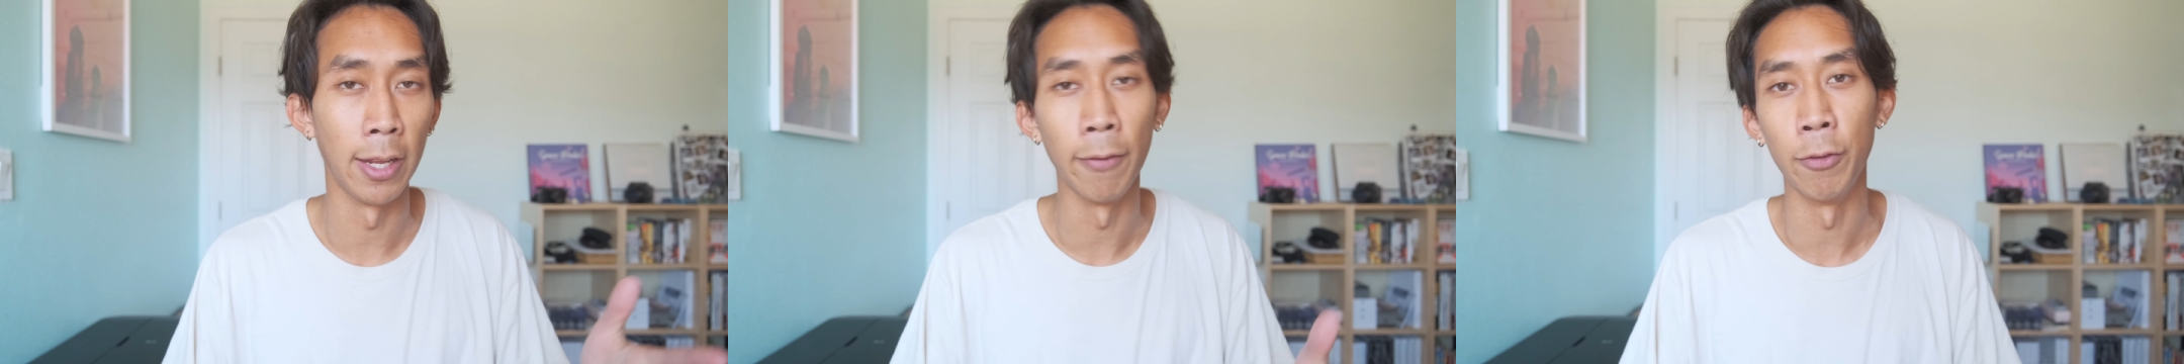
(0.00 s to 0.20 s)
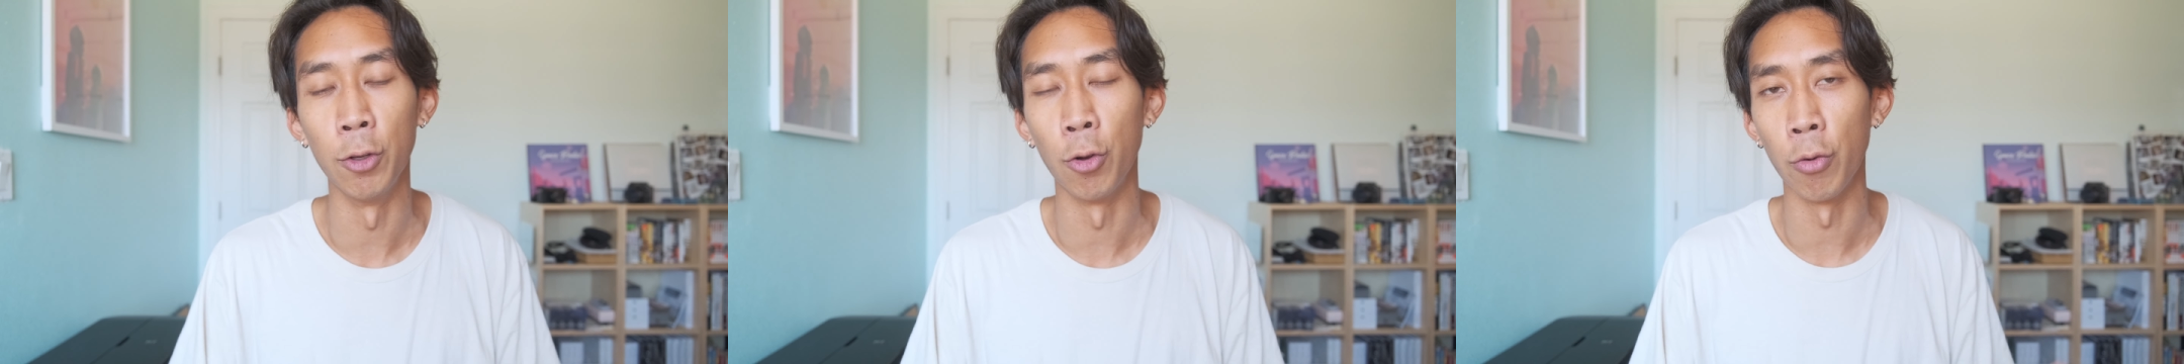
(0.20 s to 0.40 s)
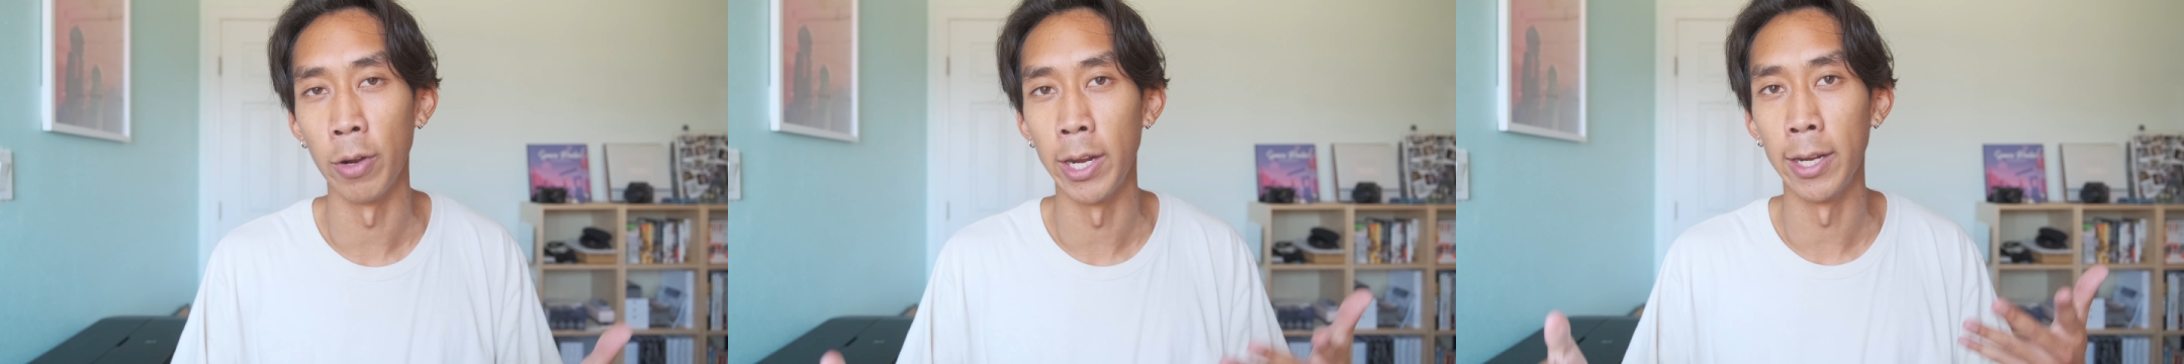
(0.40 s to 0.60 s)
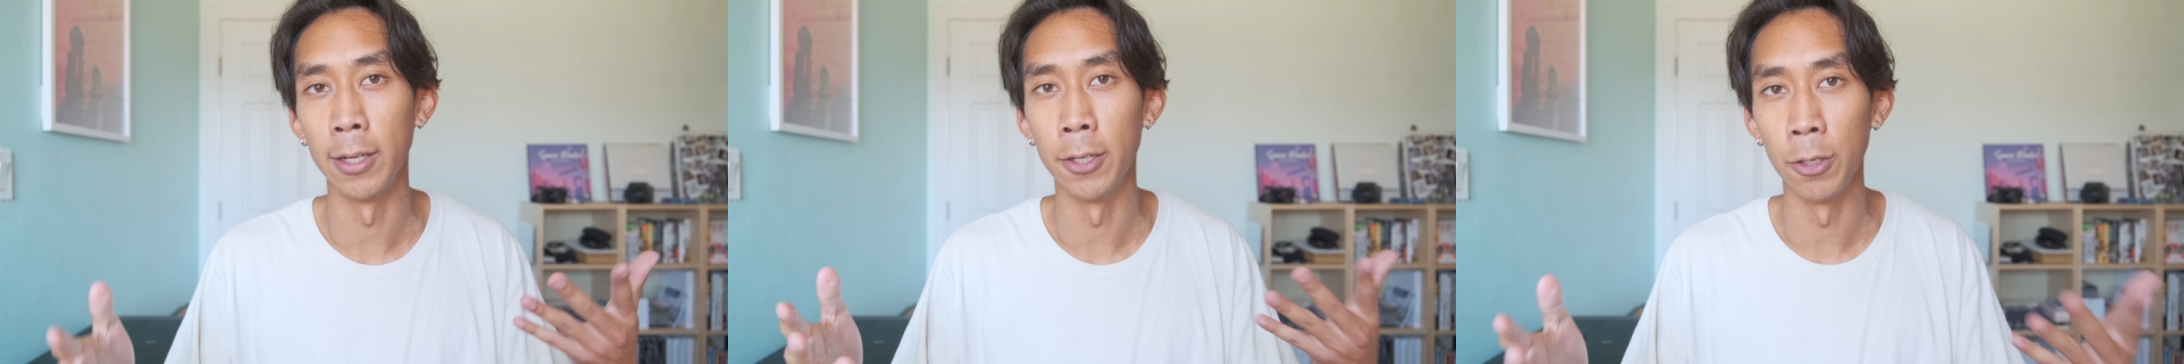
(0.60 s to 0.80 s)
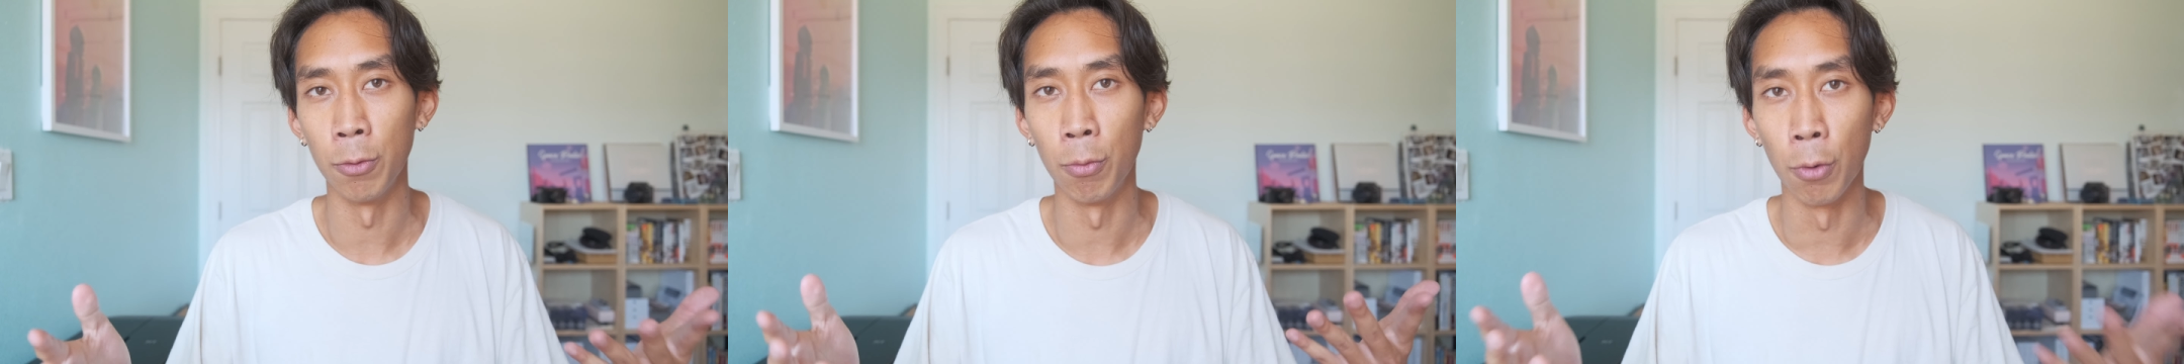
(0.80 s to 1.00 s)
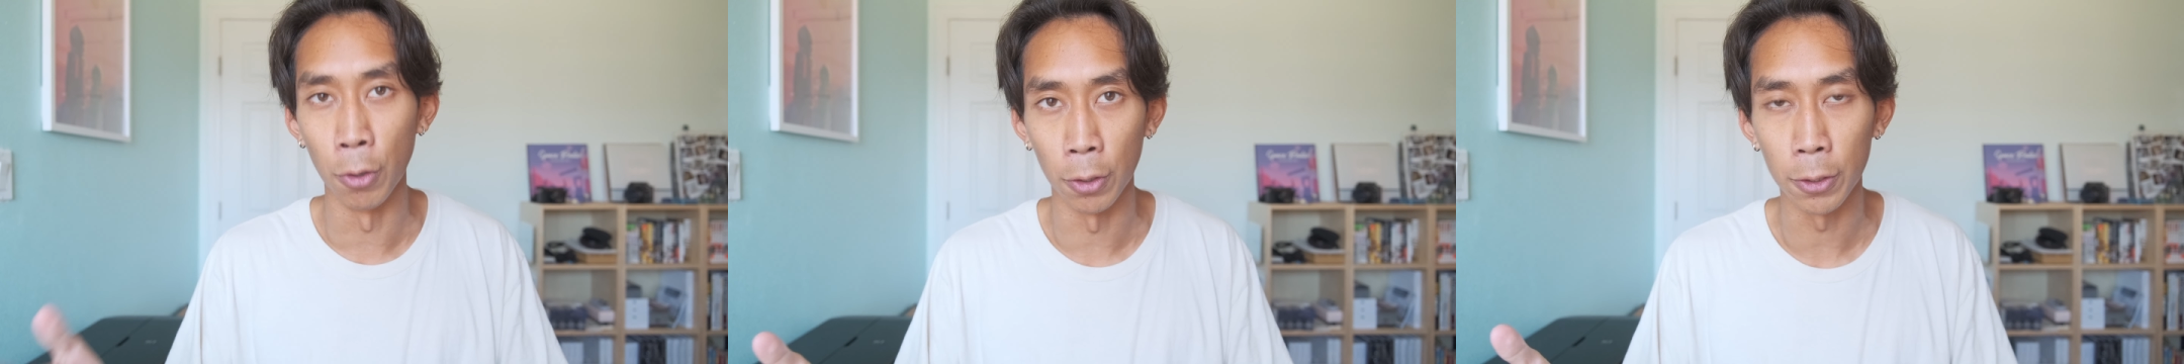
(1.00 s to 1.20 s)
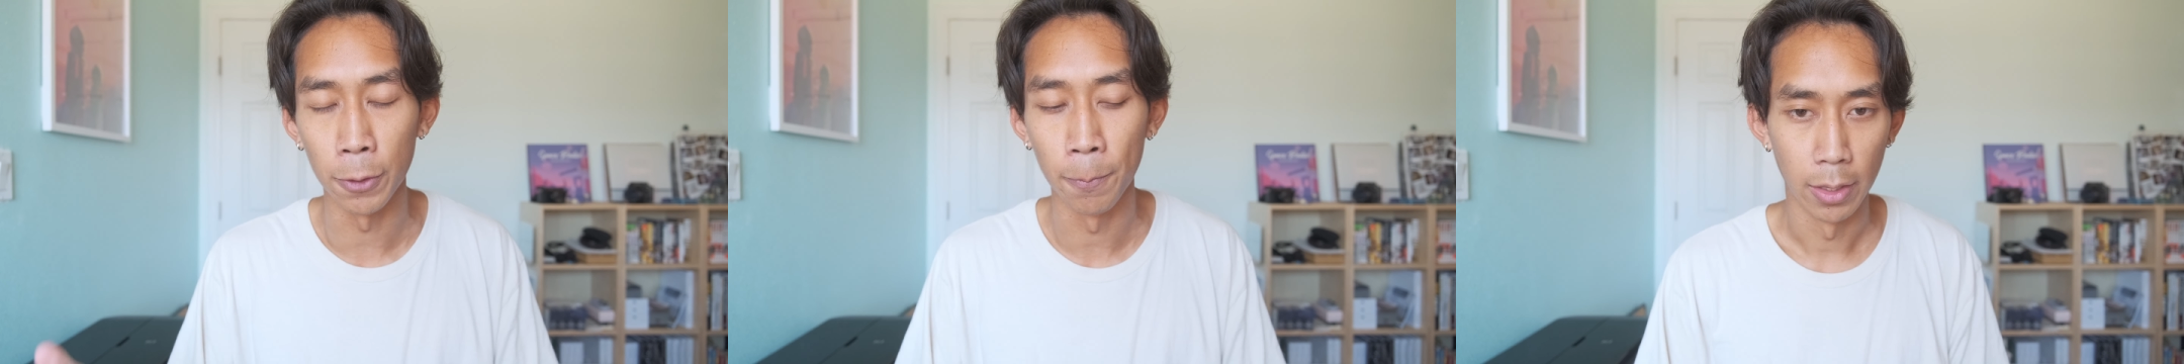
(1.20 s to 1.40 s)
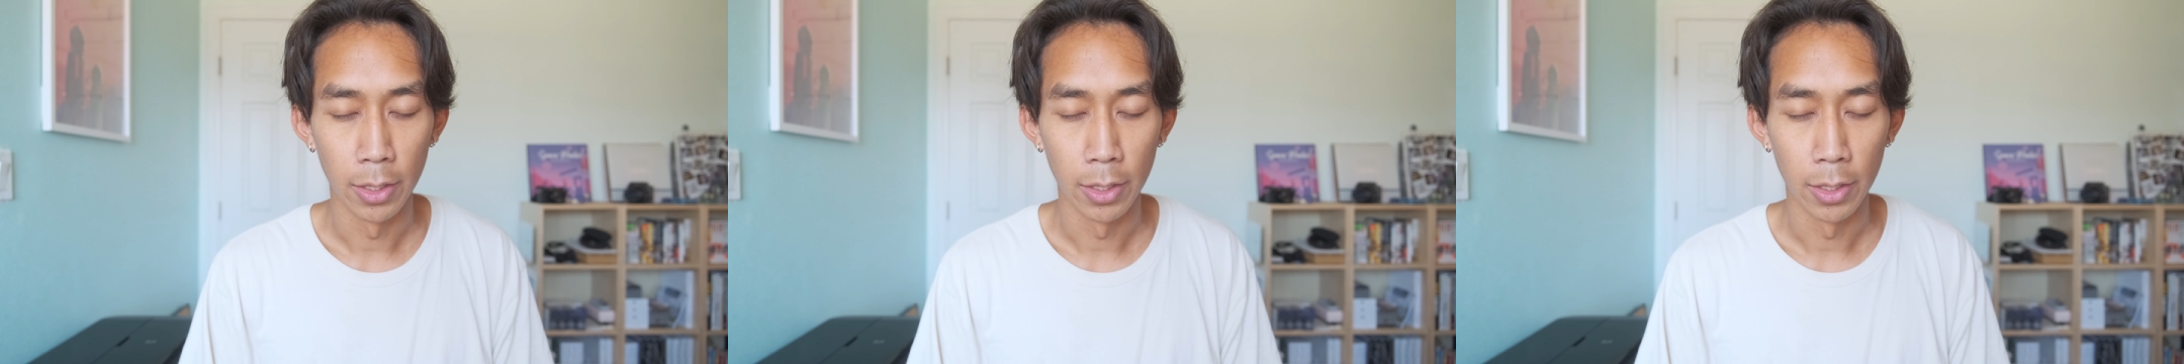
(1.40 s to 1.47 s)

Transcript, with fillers: if you create good work.